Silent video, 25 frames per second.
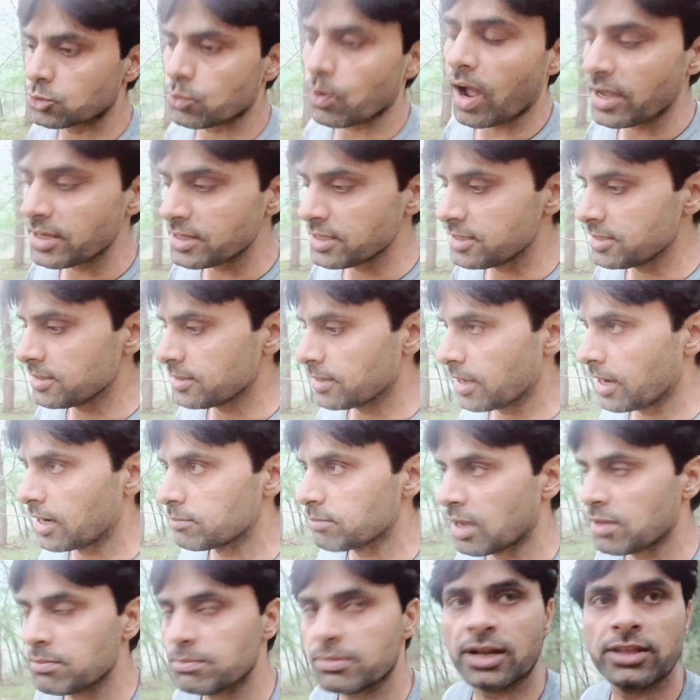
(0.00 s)
I
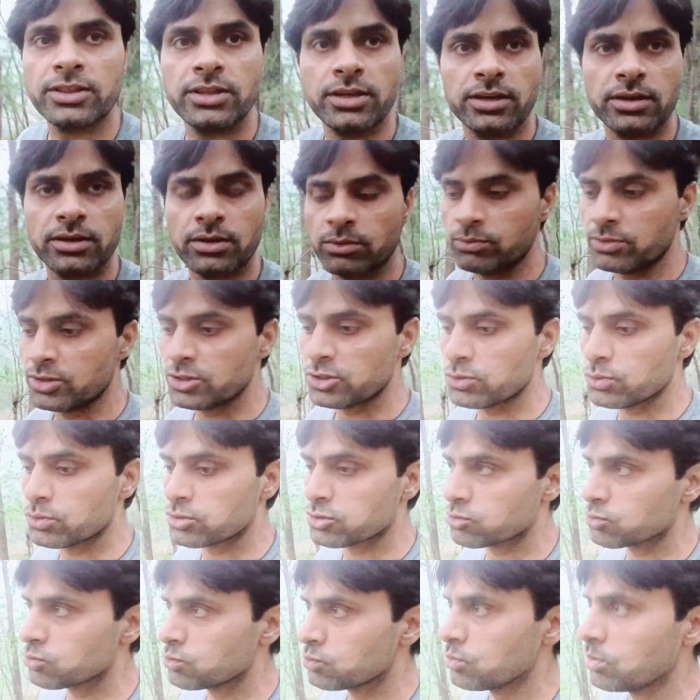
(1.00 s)
and my brother, we
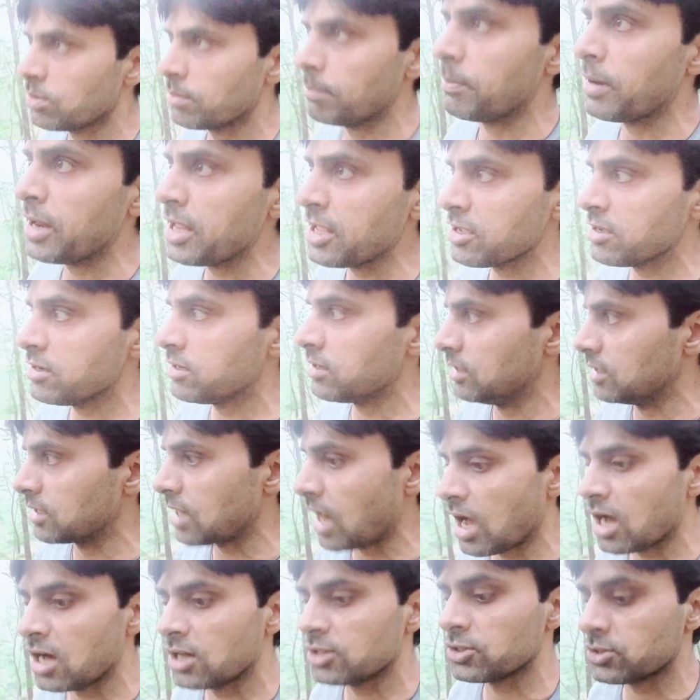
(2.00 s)
used to bring
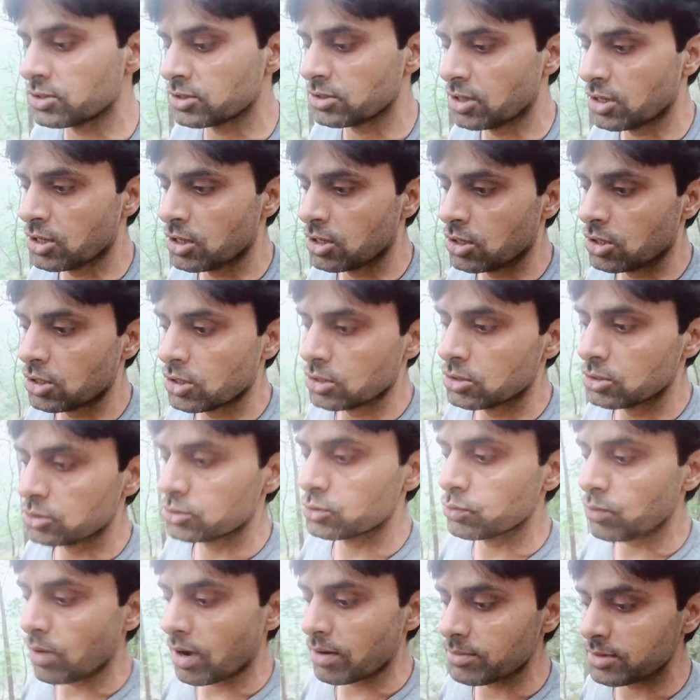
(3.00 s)
grass
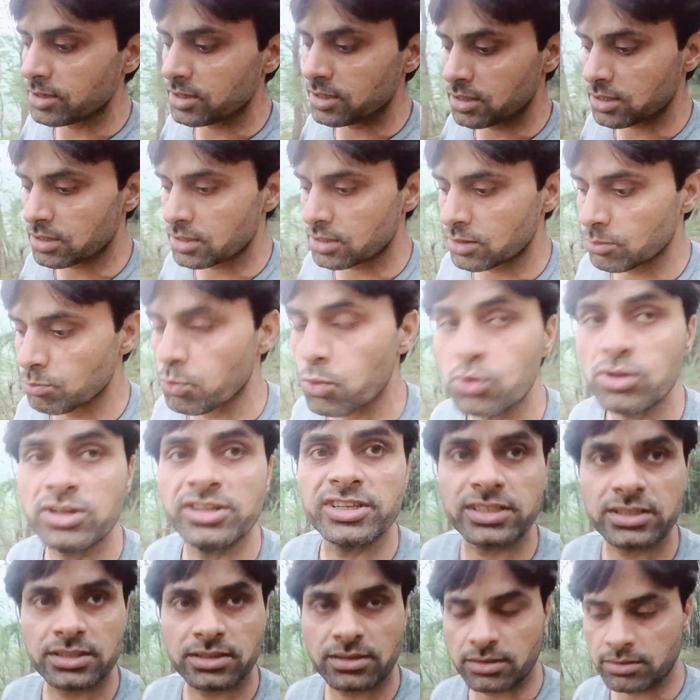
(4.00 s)
to our
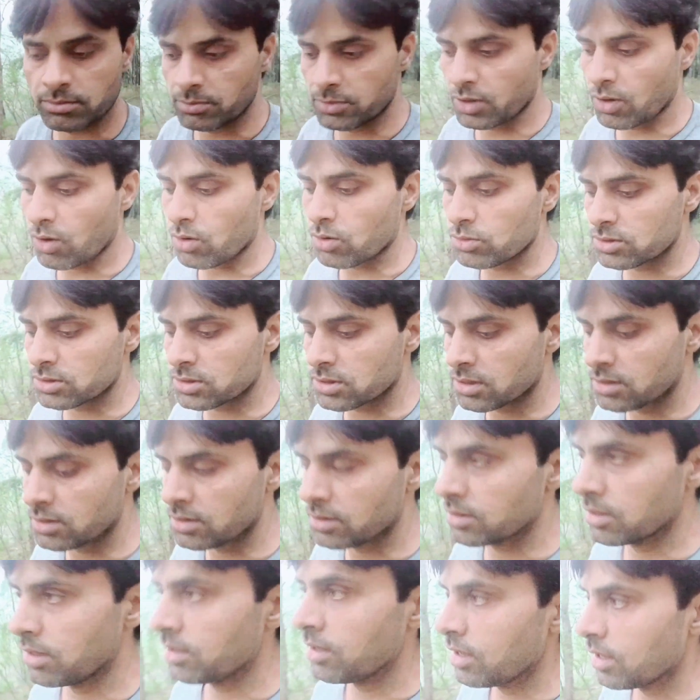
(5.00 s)
bulls, because
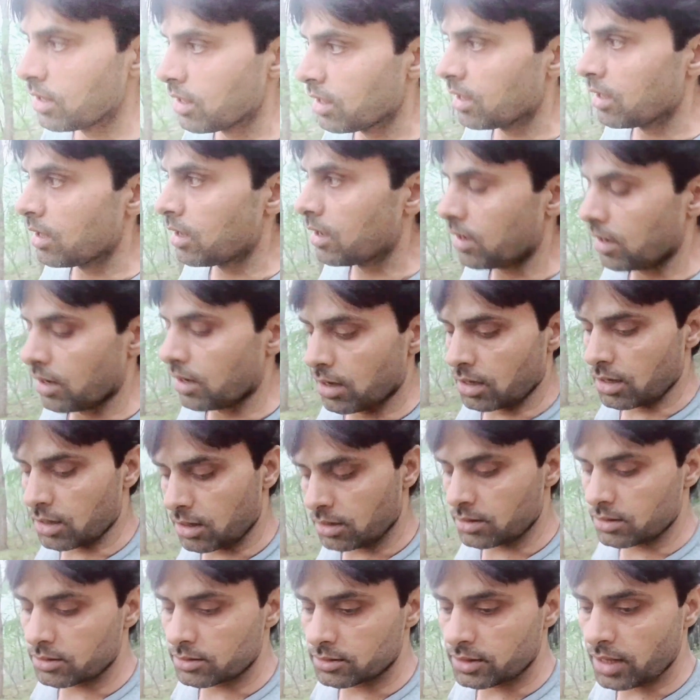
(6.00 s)

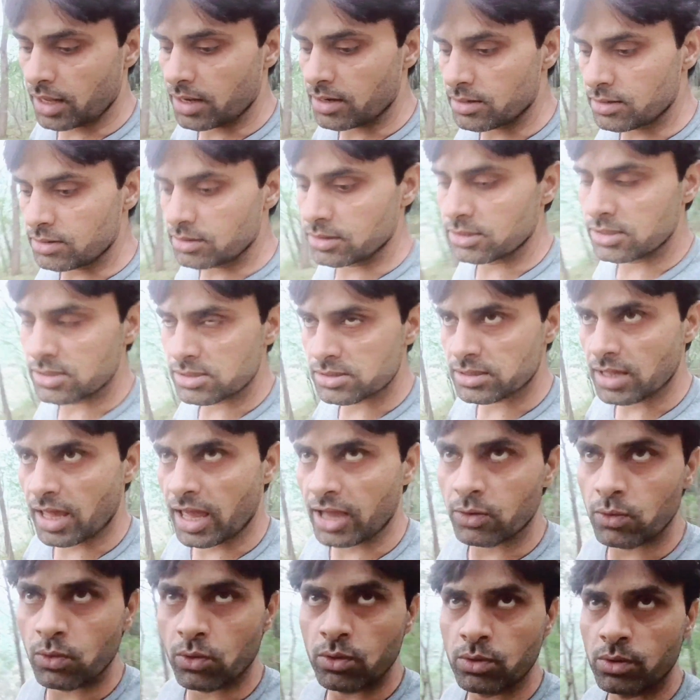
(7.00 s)
10 years
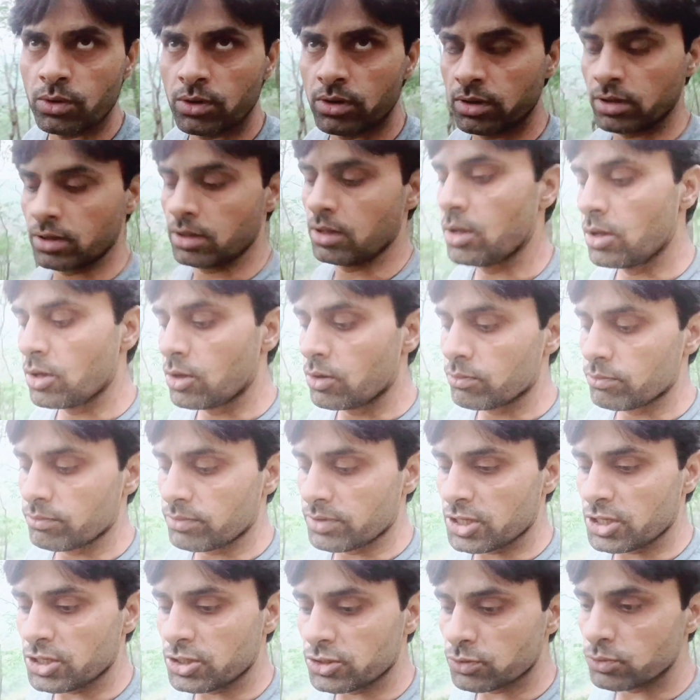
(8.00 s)
ago
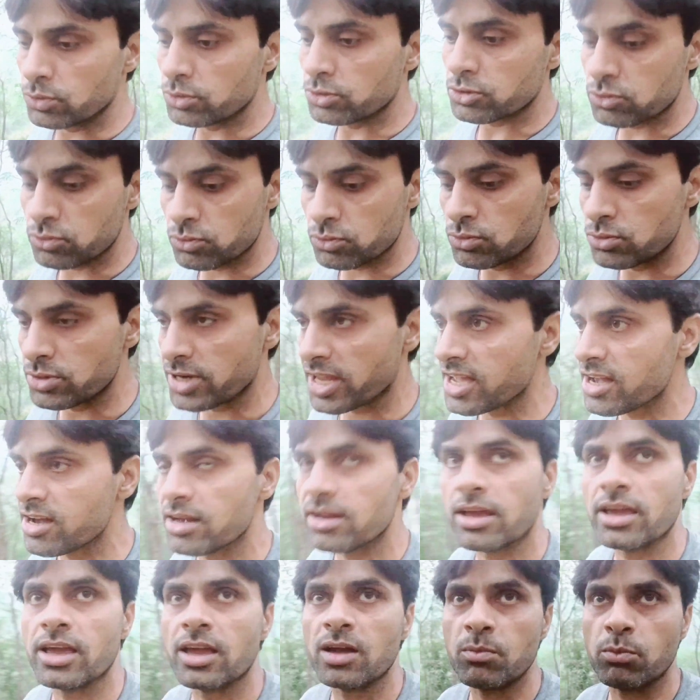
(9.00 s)
we used to
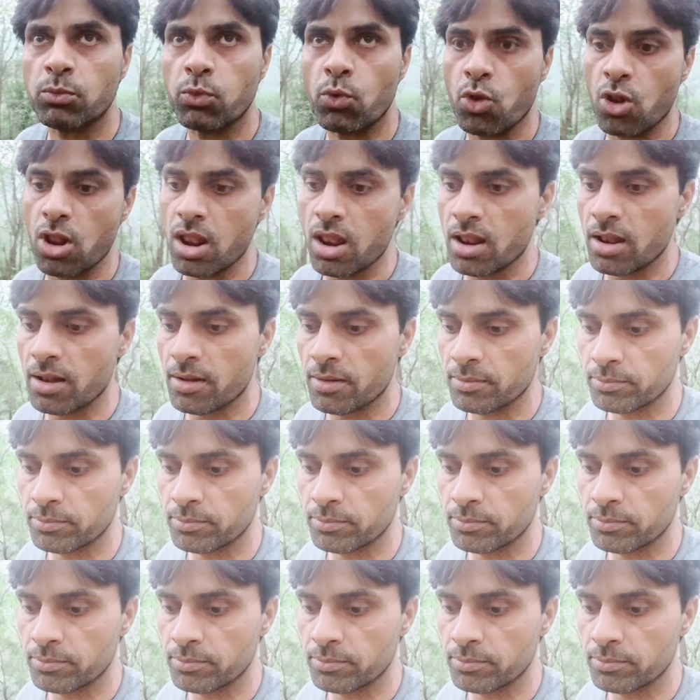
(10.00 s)
rear a bull.